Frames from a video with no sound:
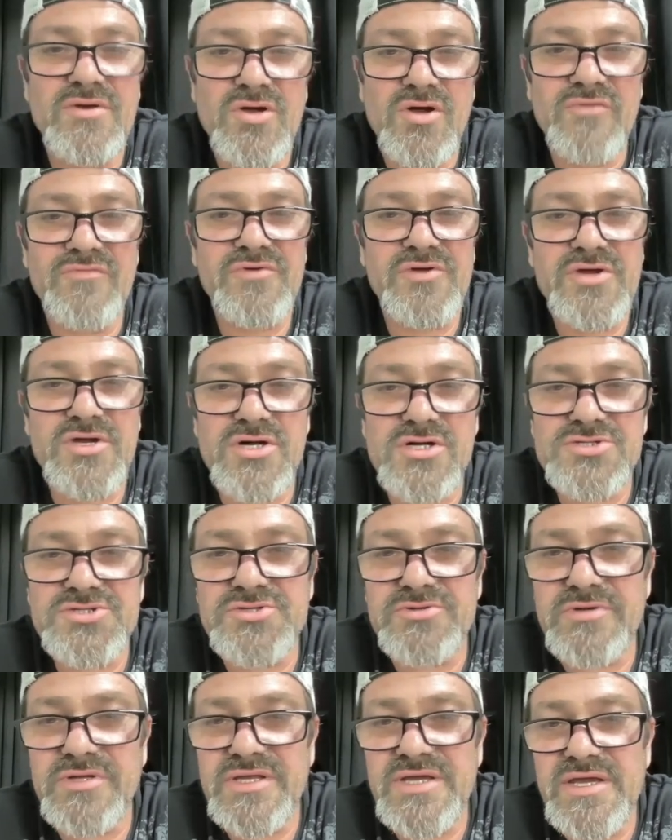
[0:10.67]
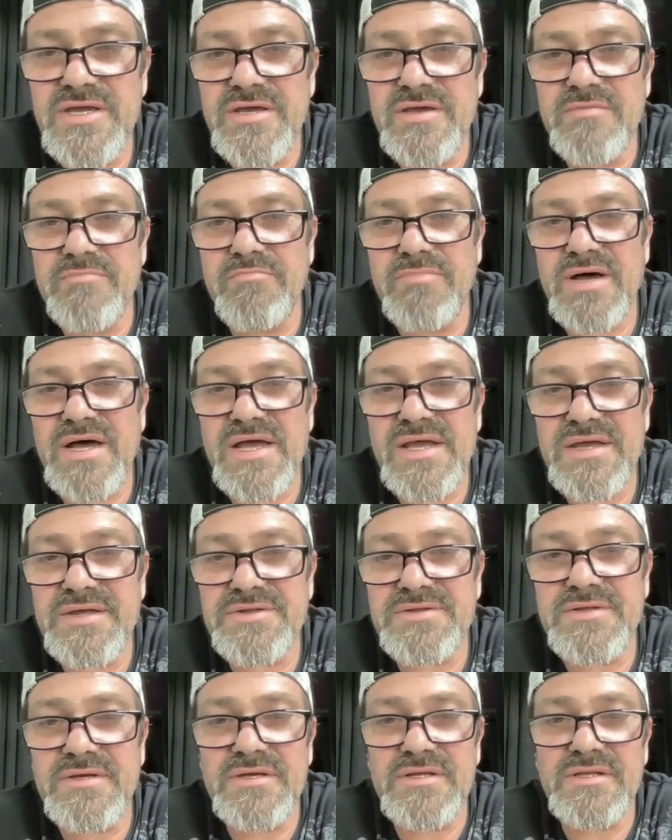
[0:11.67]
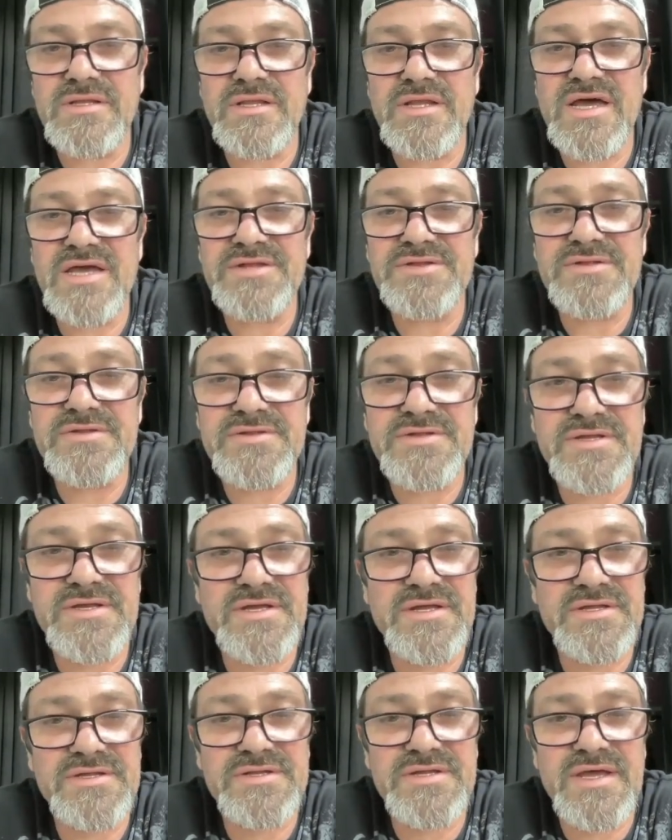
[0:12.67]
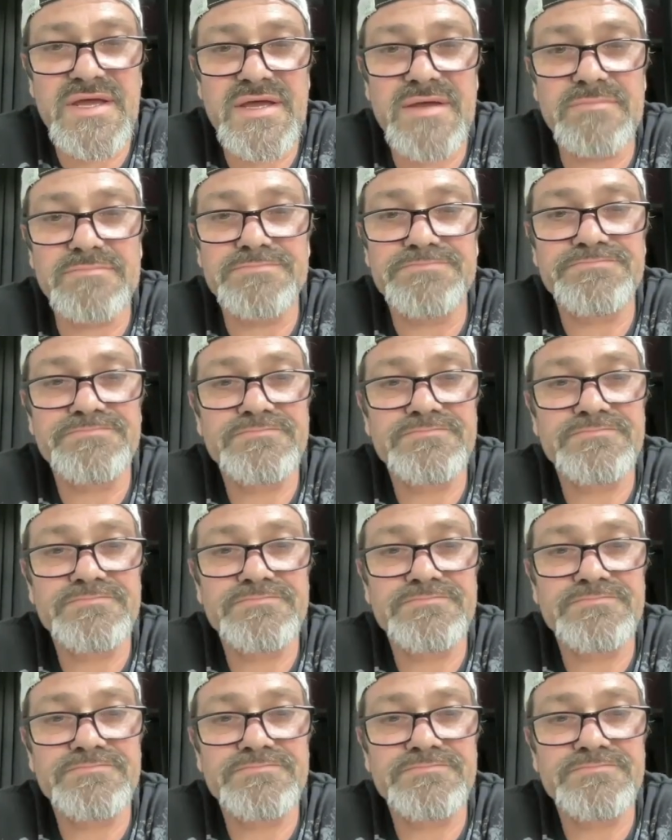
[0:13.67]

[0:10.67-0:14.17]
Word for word: over culturally biased licensing exam.